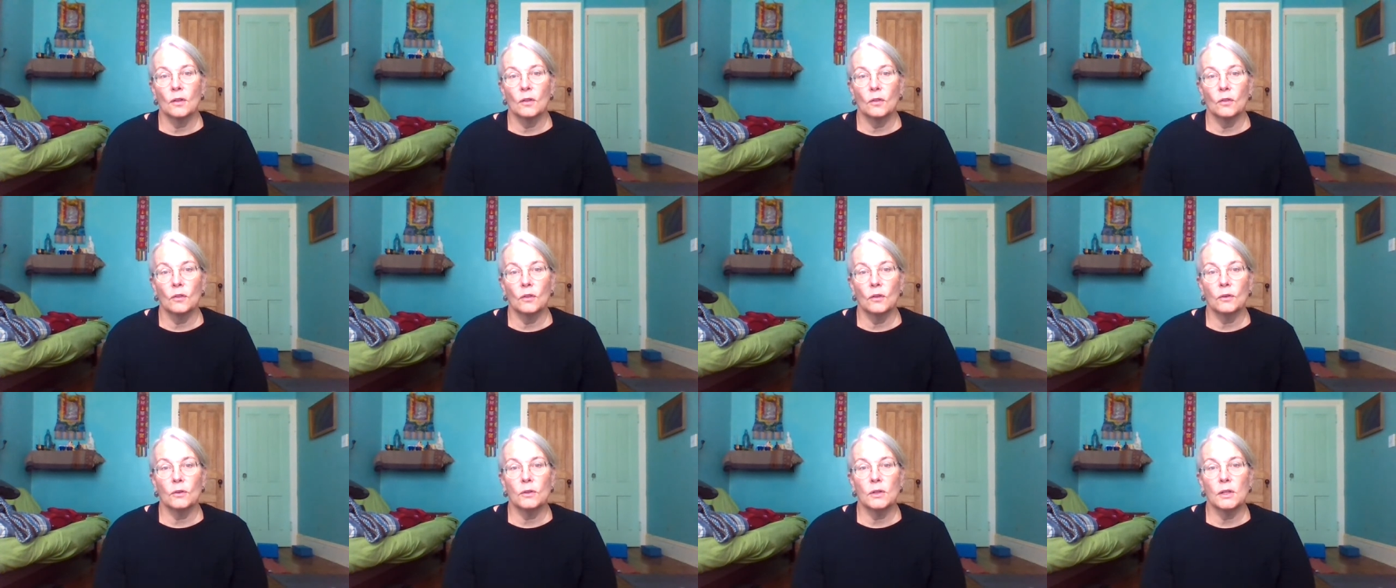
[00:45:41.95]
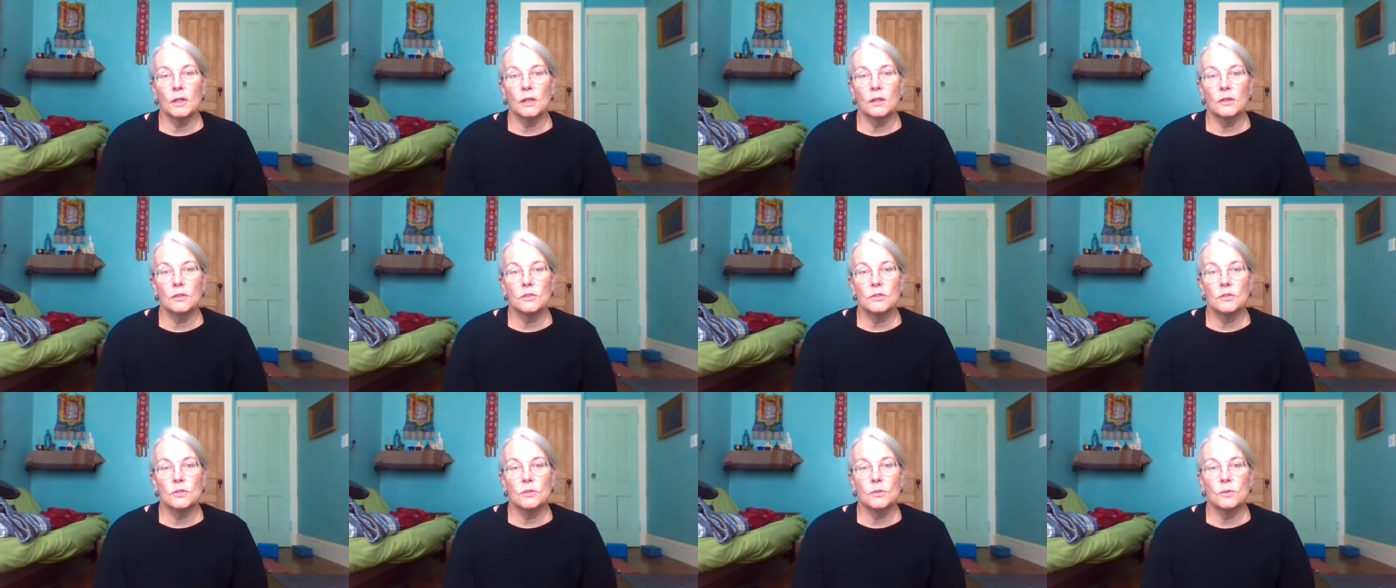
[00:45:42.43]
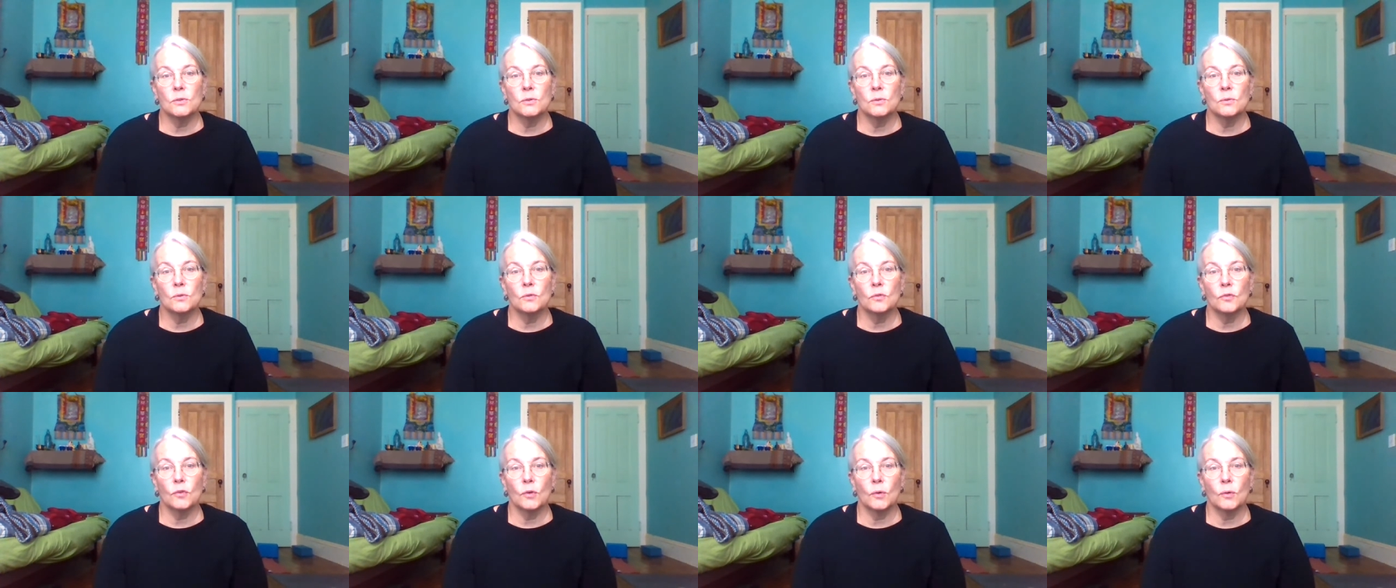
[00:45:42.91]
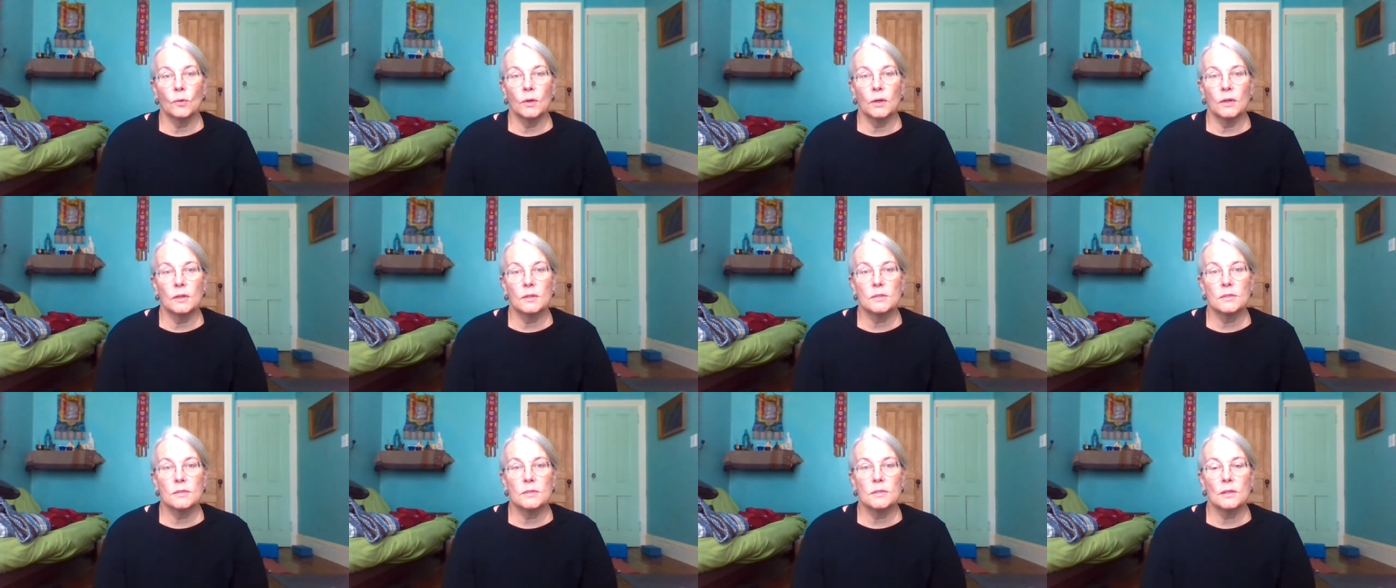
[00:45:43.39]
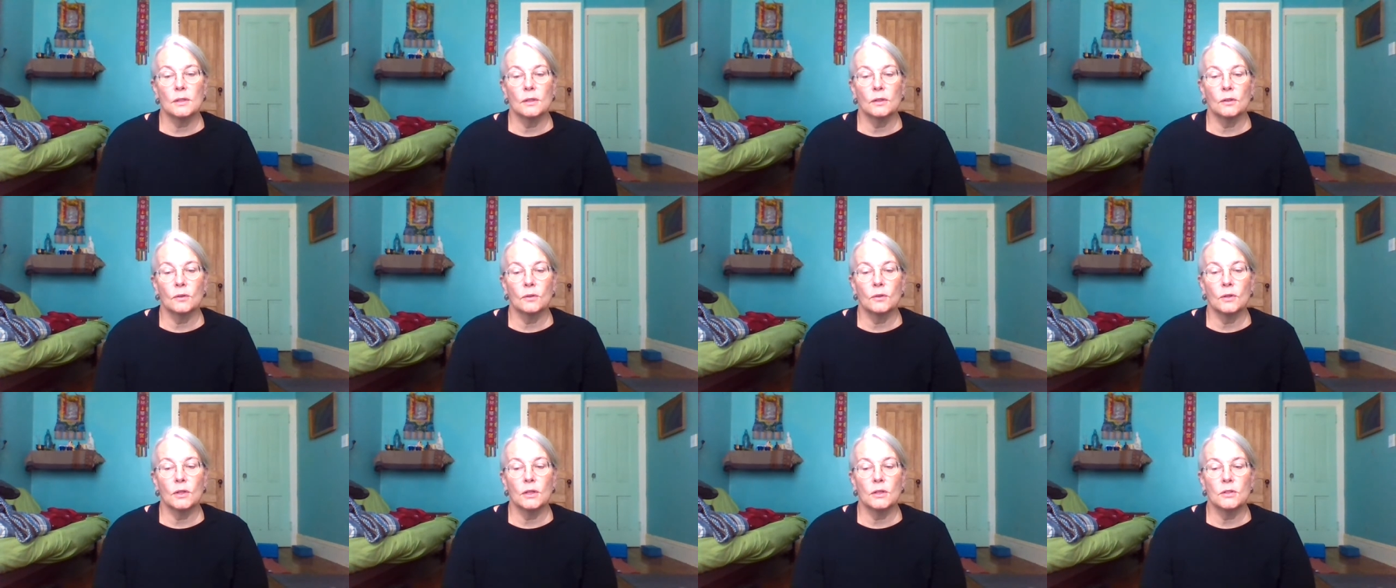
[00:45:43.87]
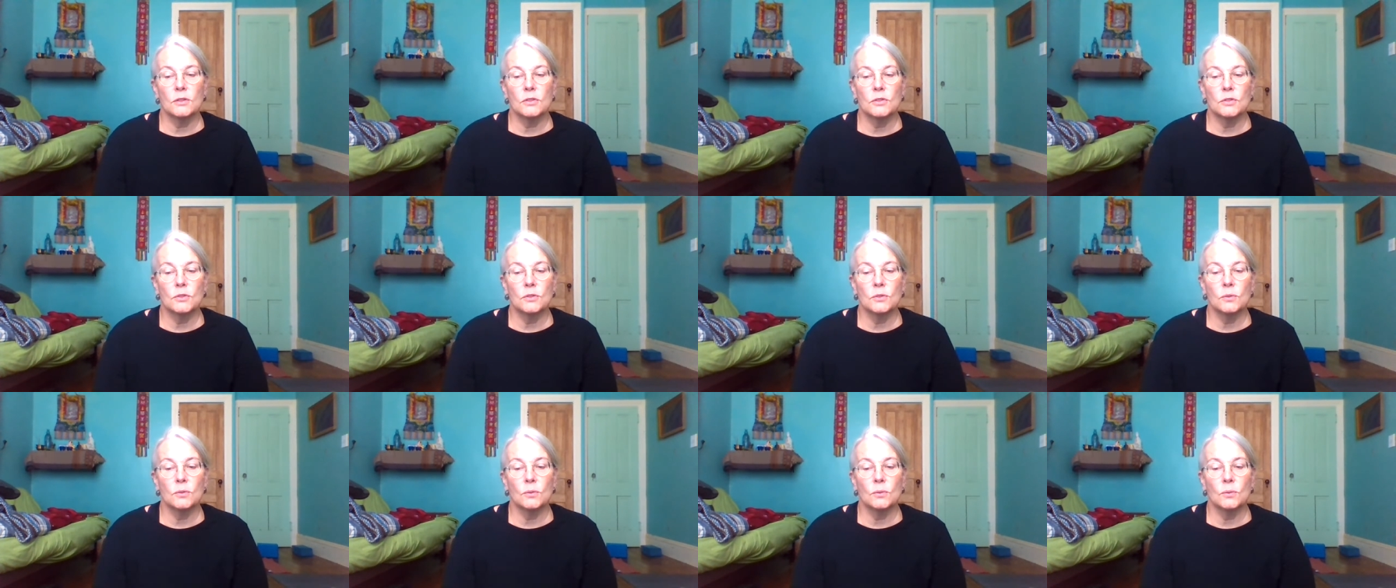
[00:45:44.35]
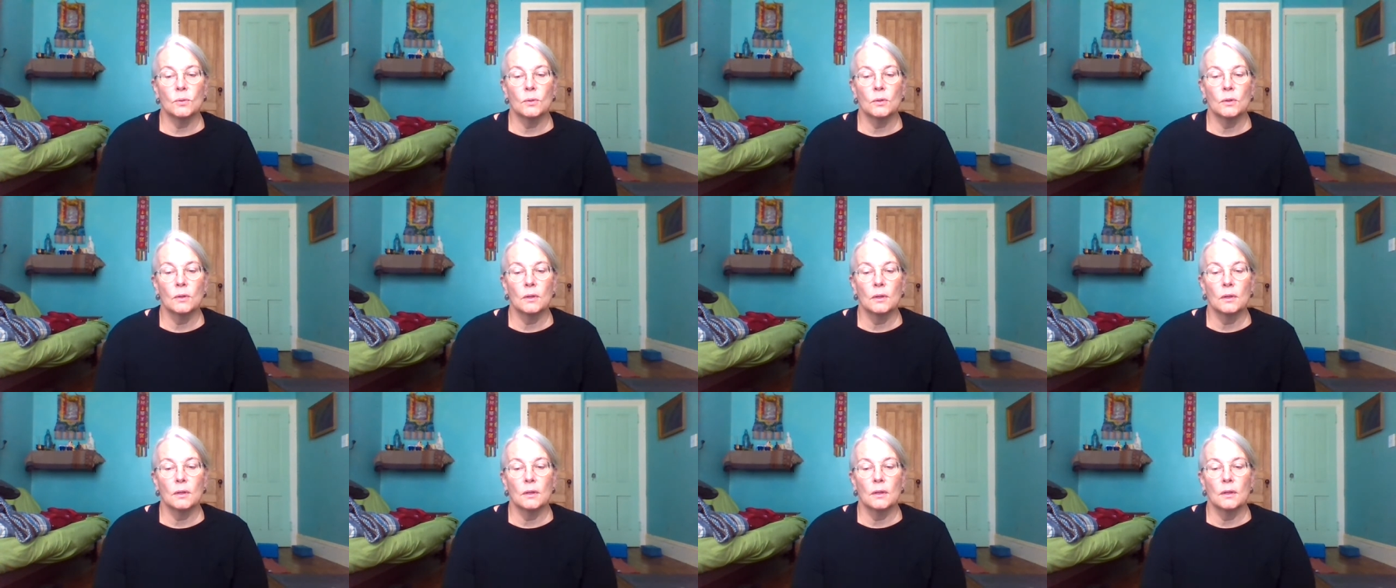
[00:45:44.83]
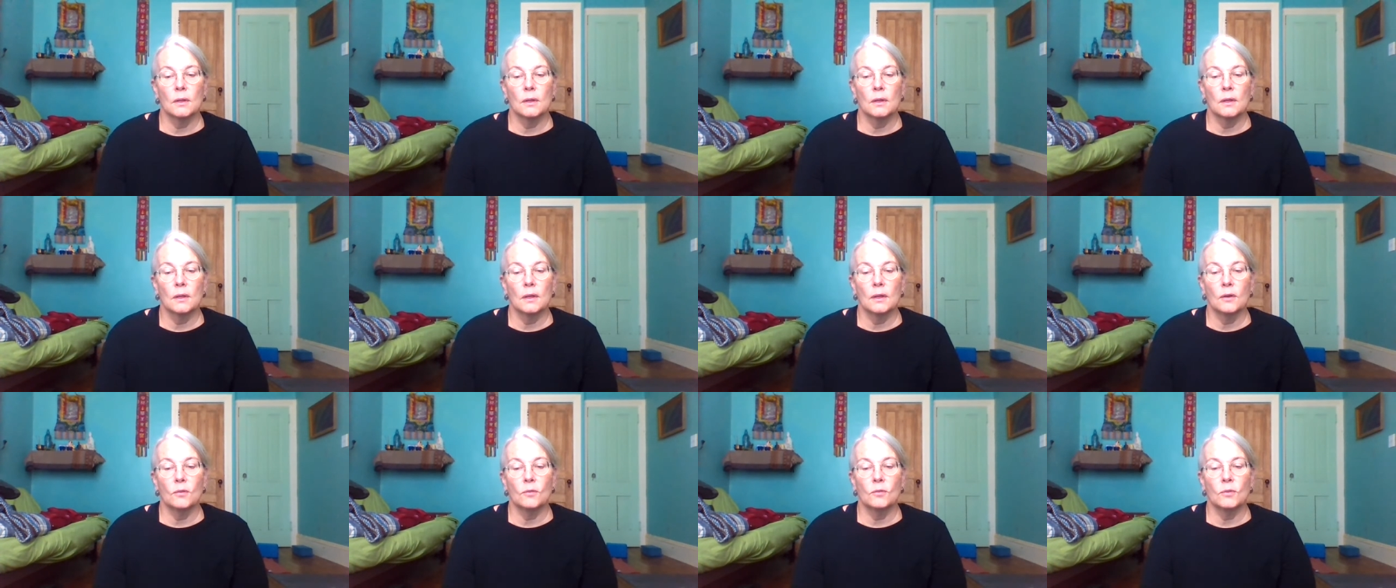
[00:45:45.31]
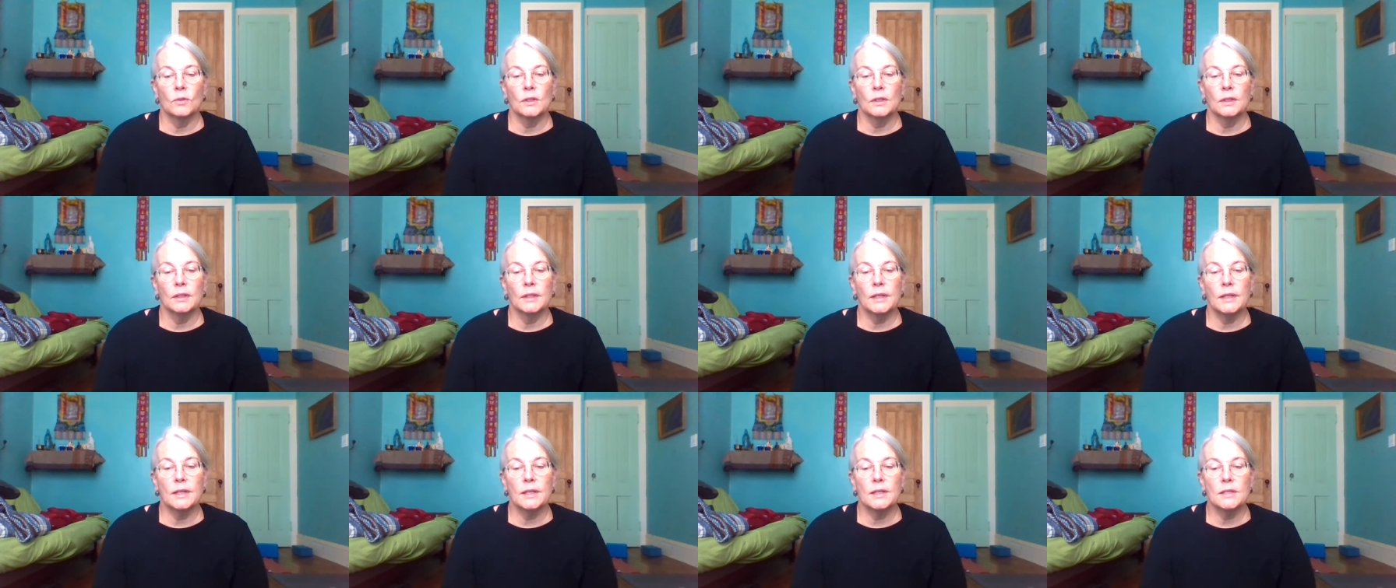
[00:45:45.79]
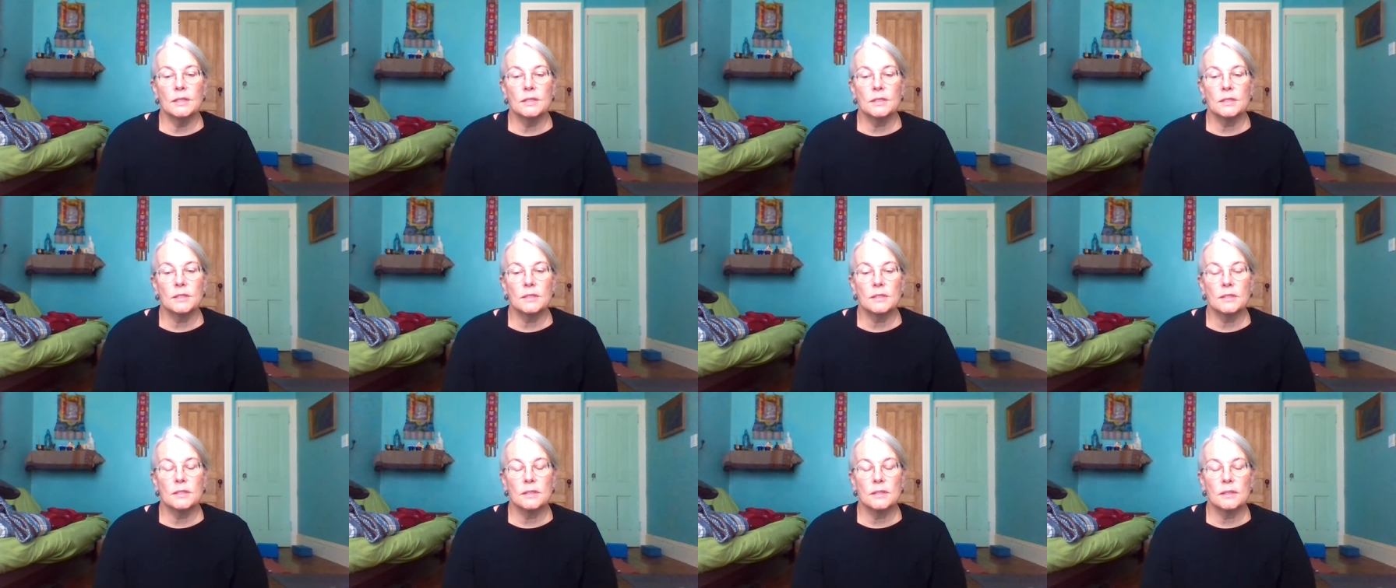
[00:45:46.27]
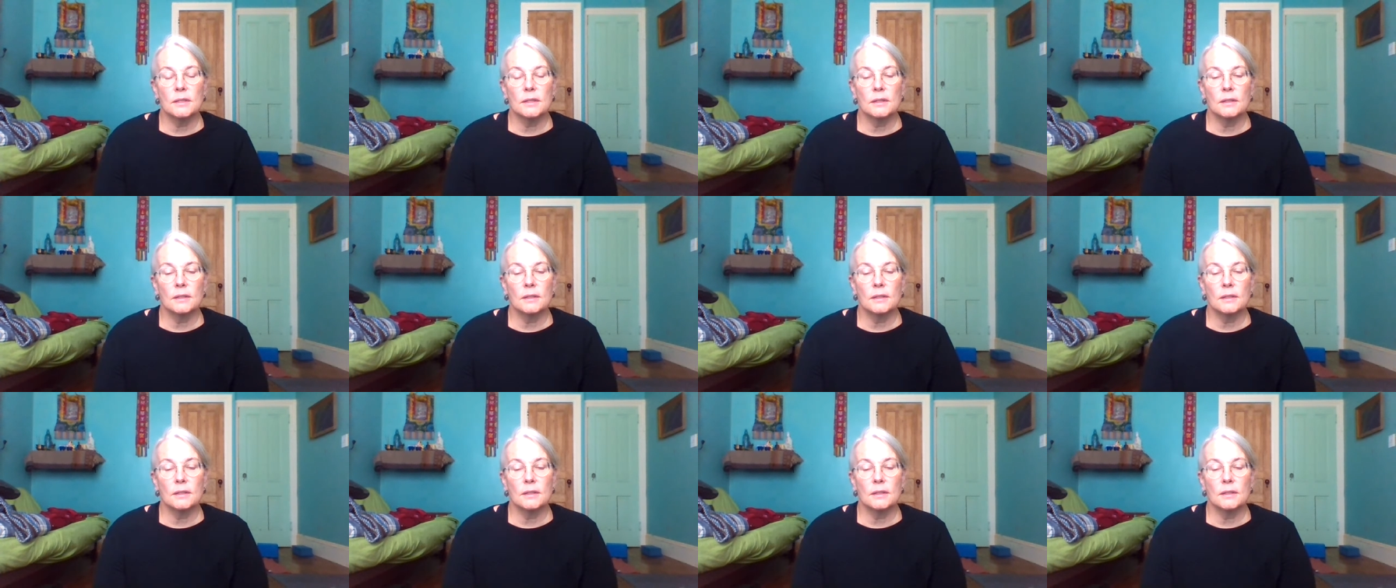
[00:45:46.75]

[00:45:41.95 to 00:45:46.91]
Learning to focus, learning to release